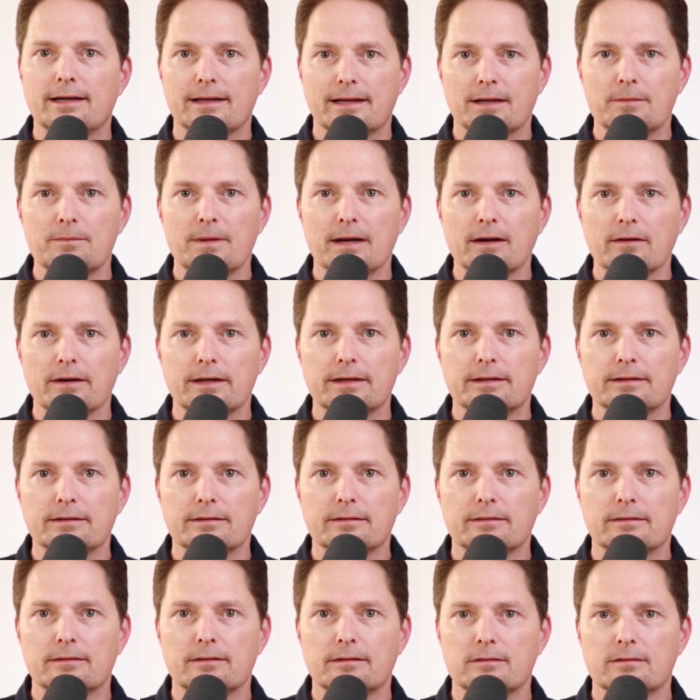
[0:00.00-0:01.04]
to get married.
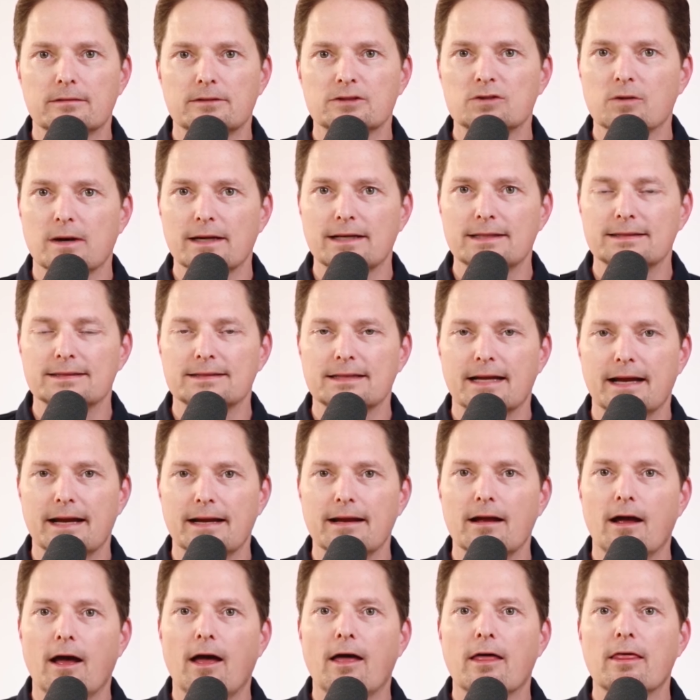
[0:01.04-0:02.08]
So I can
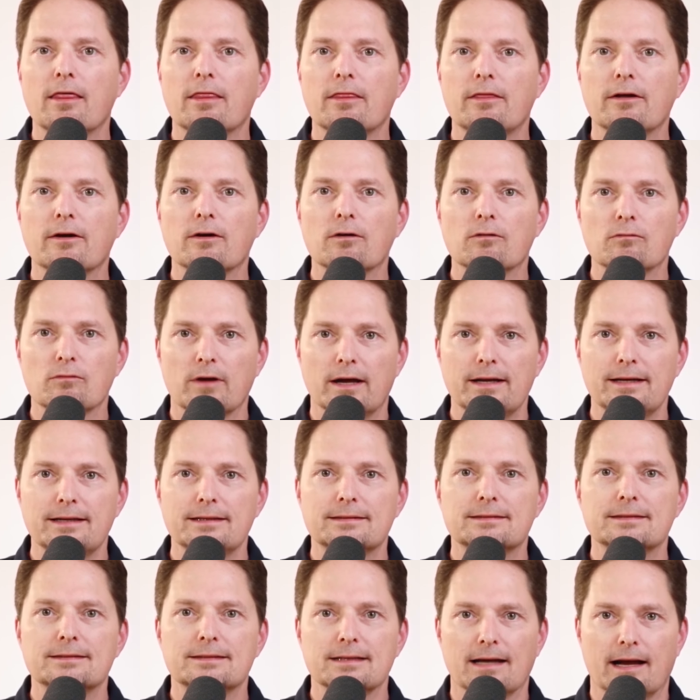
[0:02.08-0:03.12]
say, they're ready
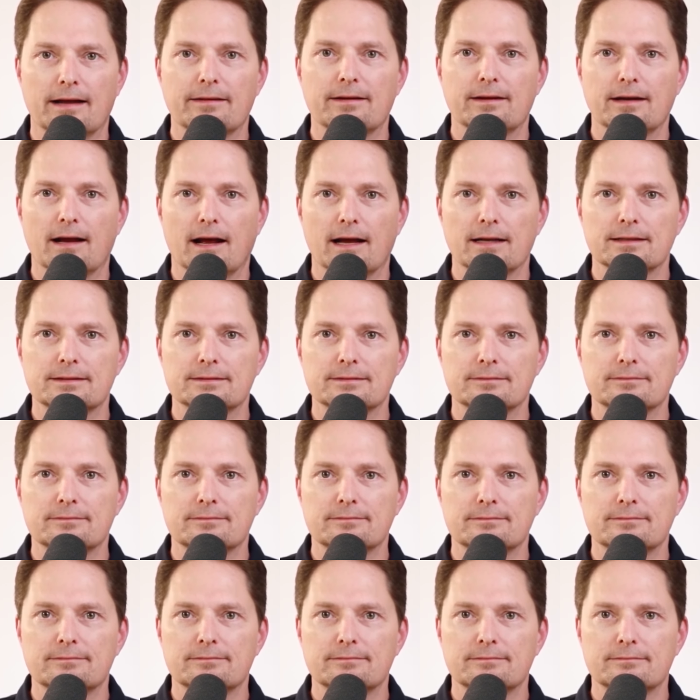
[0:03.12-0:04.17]
to tie the knot.
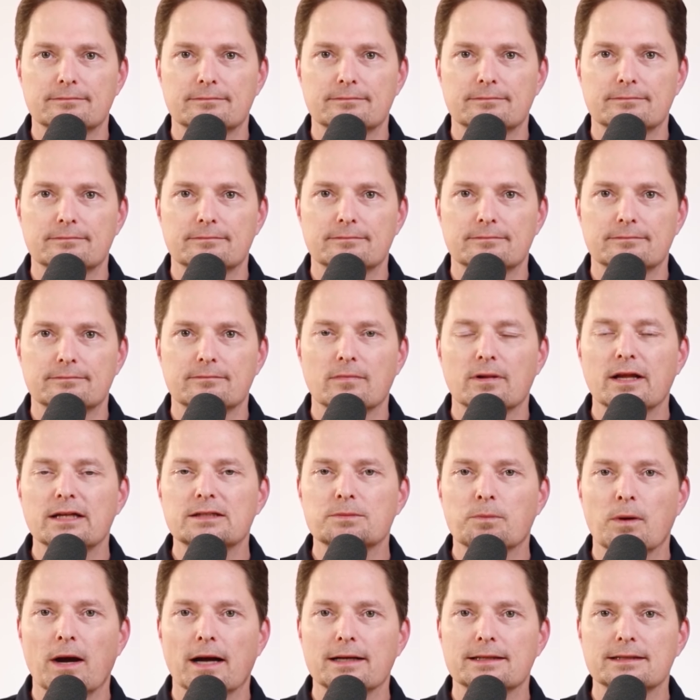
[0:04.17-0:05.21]
Let's
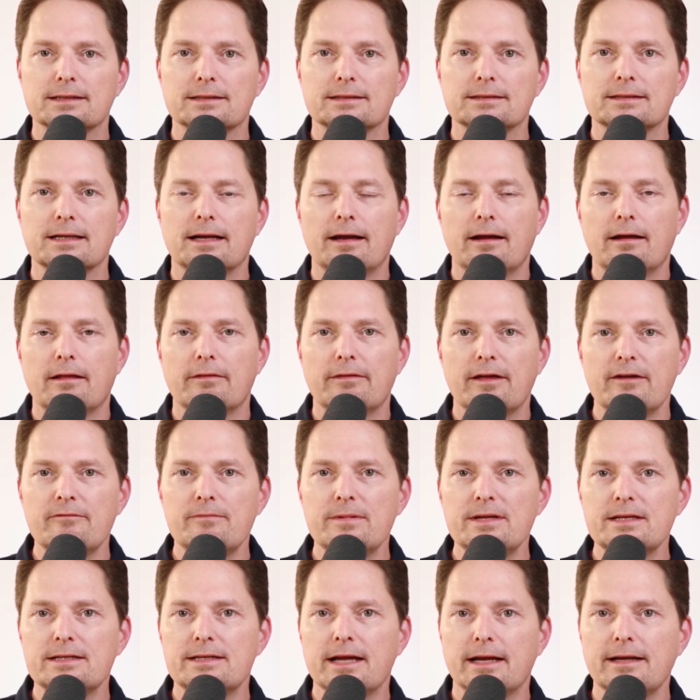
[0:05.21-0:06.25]
practice. They've
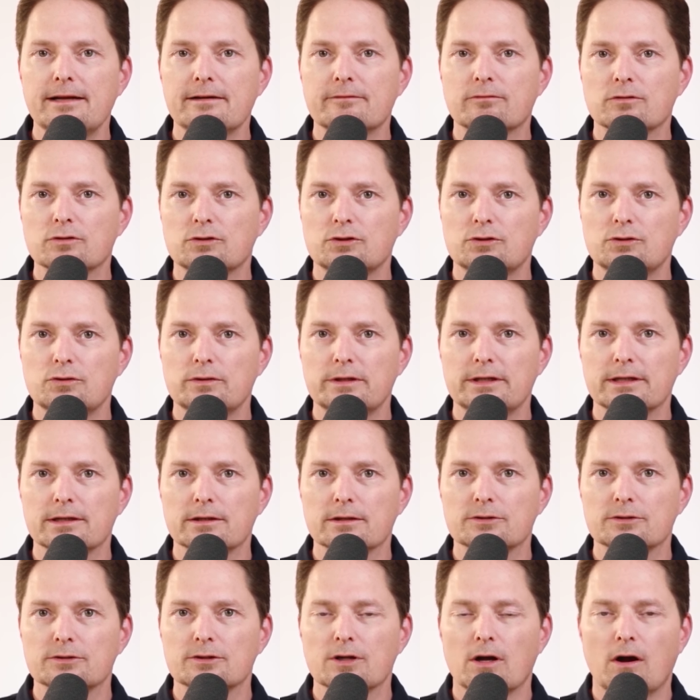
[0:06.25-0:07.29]
been dating for two
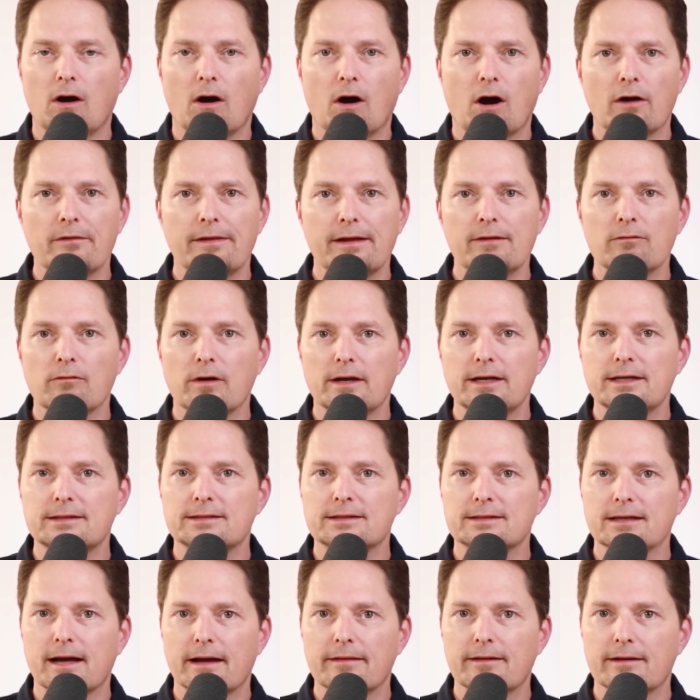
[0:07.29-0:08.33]
years. Are they ready
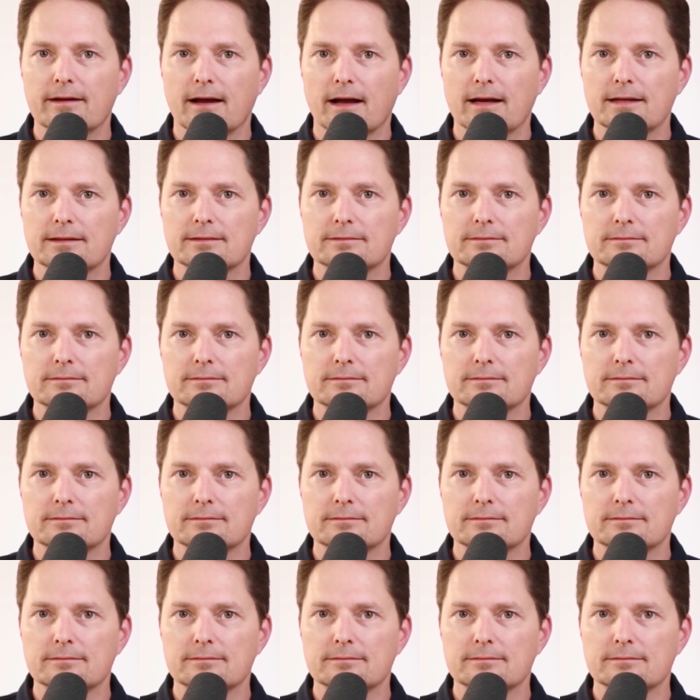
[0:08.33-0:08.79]
to tie the knot?